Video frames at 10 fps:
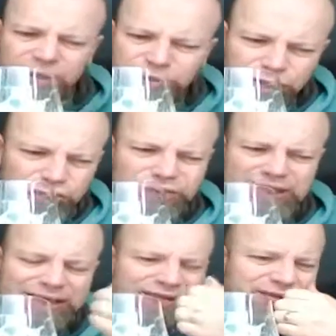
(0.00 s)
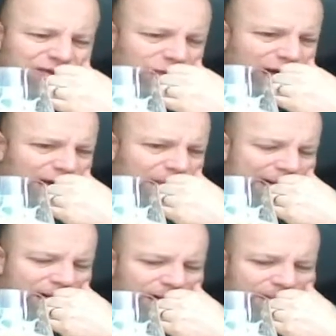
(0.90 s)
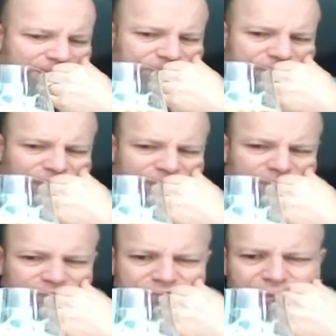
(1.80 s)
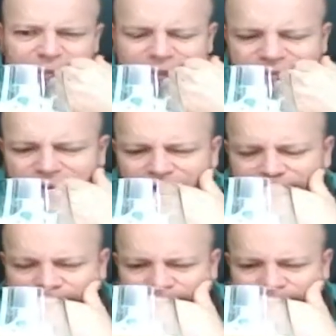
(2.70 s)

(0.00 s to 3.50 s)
juiciness as well about it from the fruit itself.